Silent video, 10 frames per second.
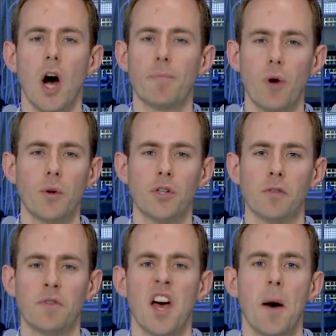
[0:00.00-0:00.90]
approach
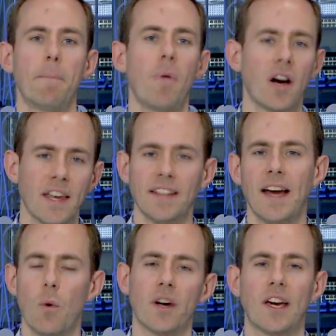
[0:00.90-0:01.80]
of buying
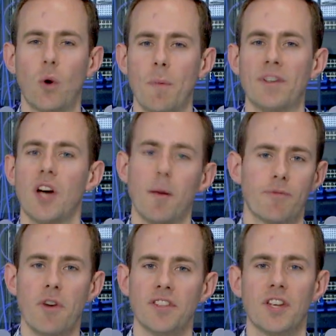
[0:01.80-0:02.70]
network equipment up
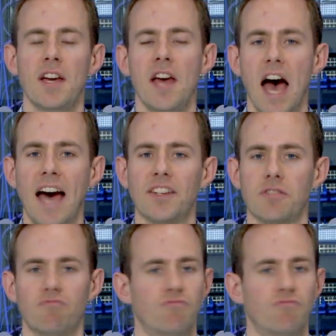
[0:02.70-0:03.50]
front and